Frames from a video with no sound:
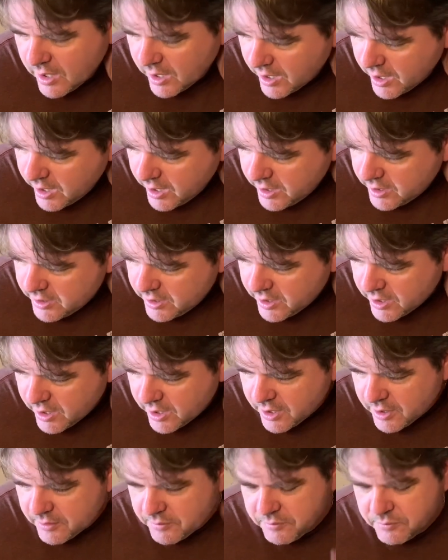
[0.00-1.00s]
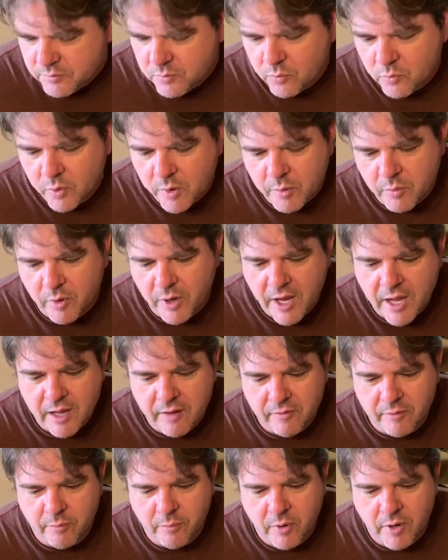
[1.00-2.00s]
And we were
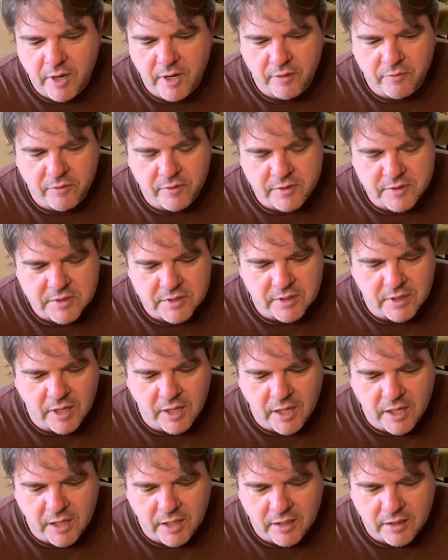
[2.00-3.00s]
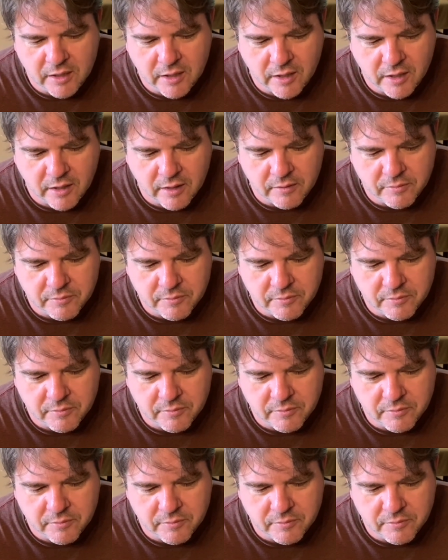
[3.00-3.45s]
having breakfast, and I